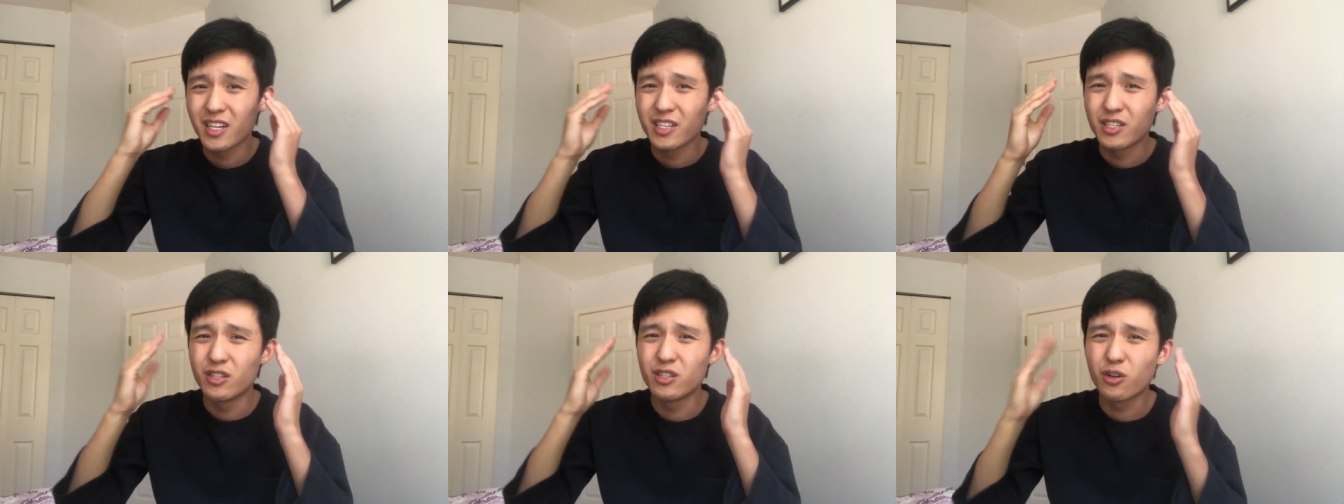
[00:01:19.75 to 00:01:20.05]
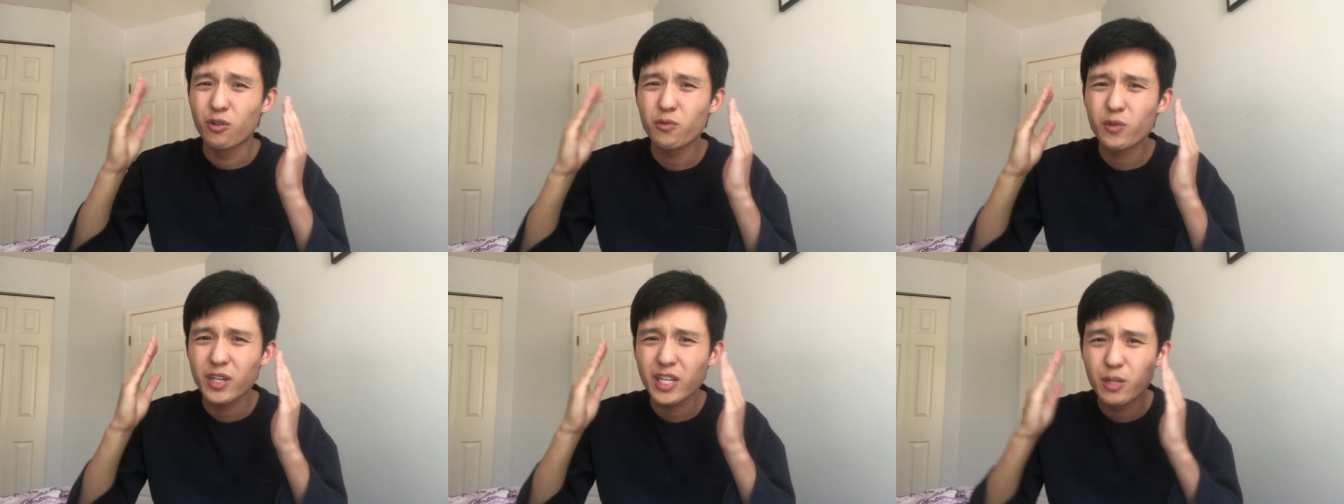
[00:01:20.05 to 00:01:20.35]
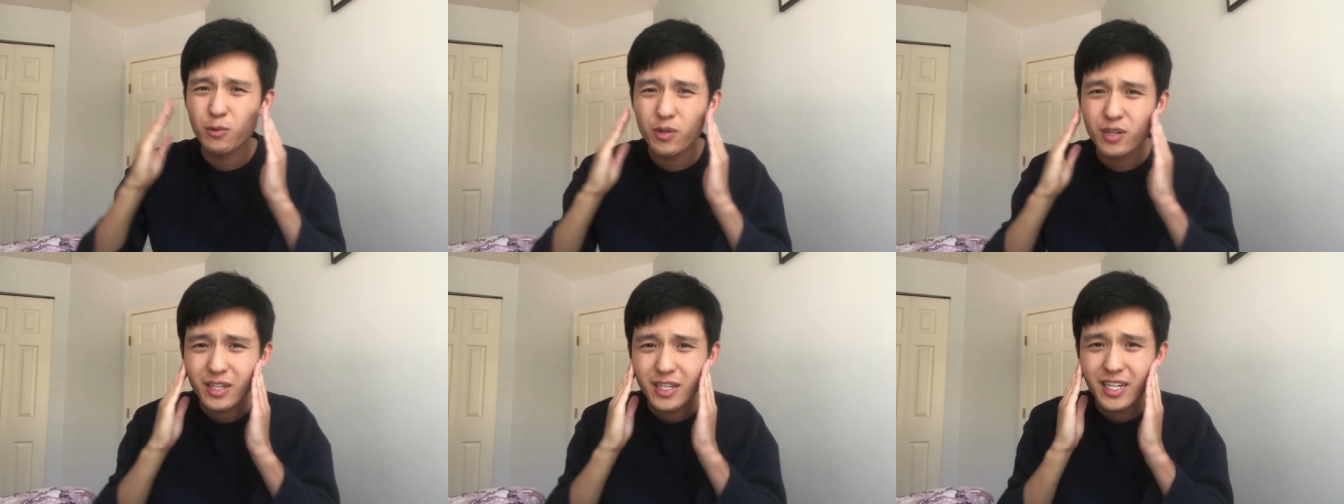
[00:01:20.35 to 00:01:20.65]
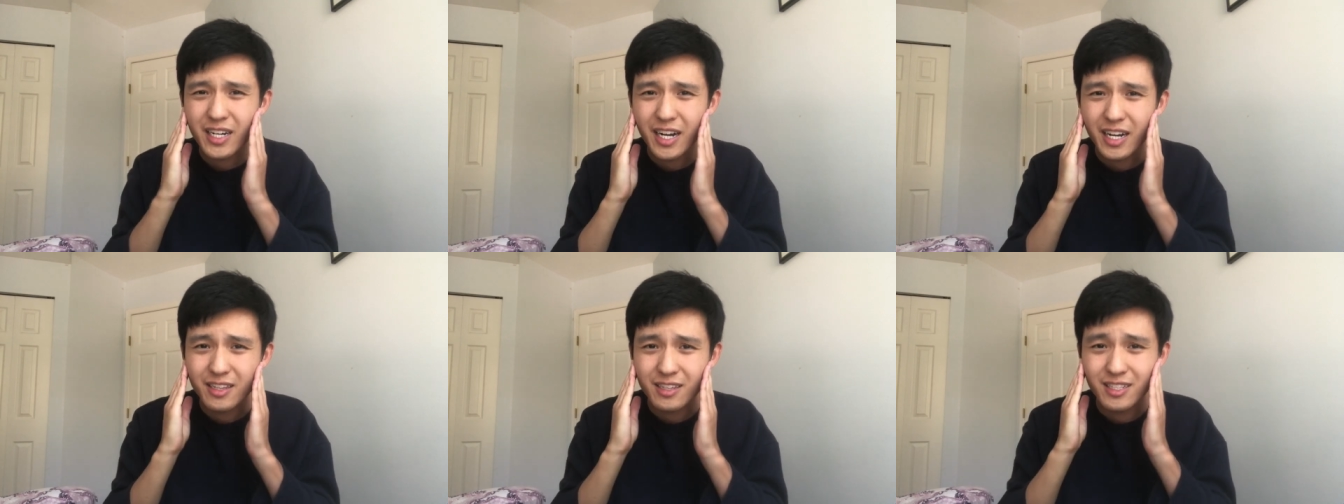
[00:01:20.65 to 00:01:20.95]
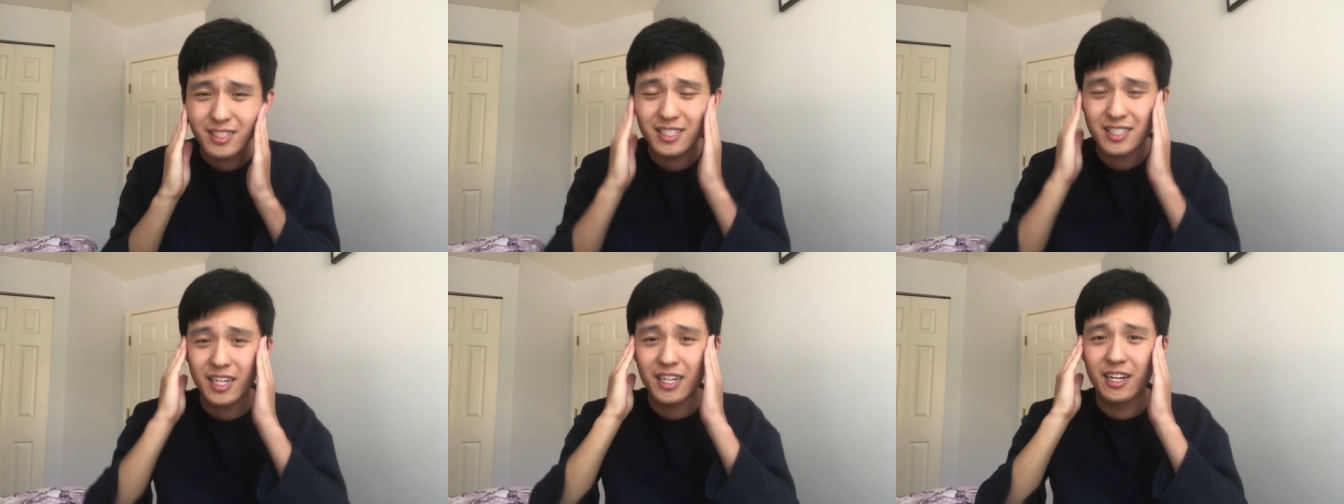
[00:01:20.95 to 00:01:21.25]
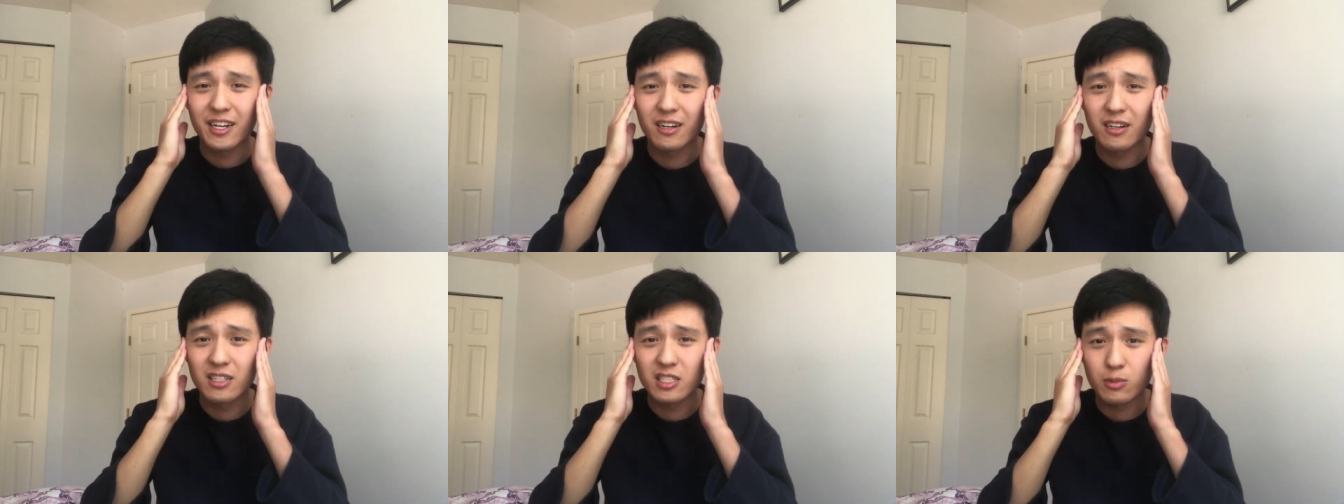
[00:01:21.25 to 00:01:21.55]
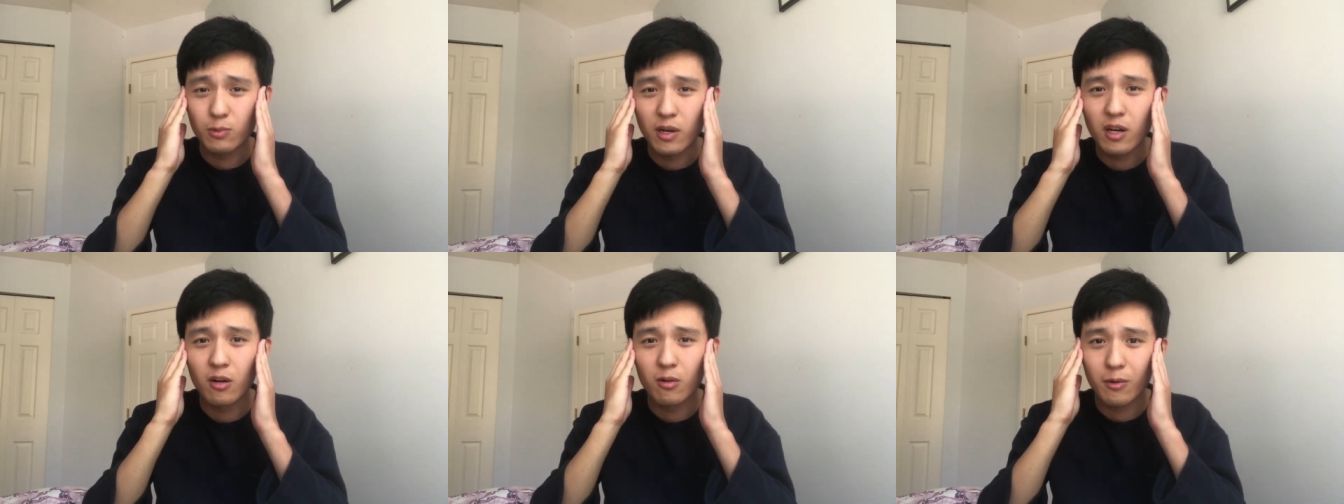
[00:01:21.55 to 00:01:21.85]
you don't really want to cut the side hair as
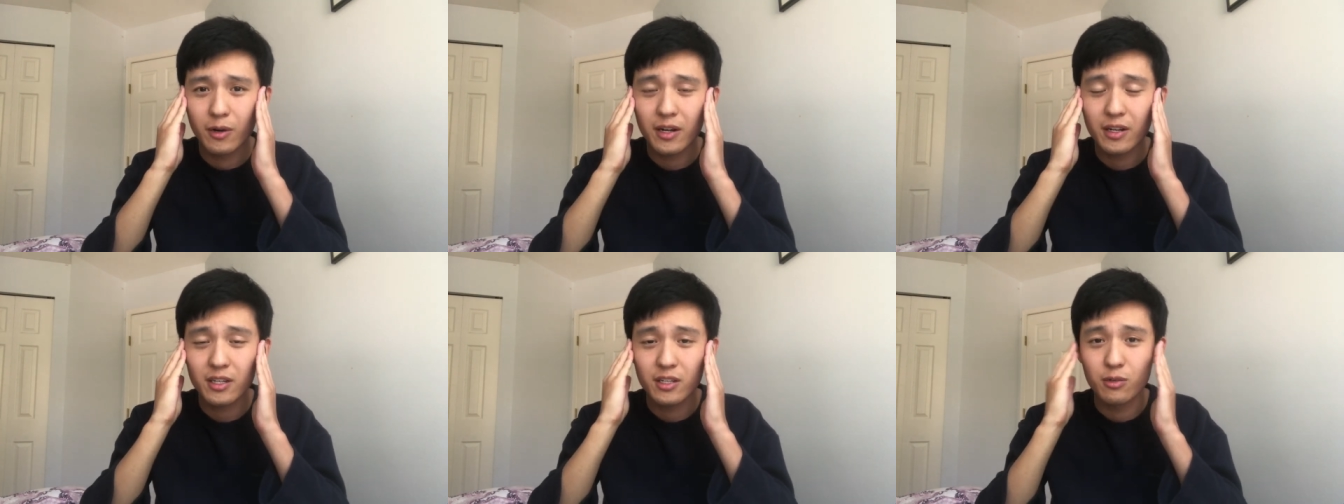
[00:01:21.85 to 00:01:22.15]
well, right?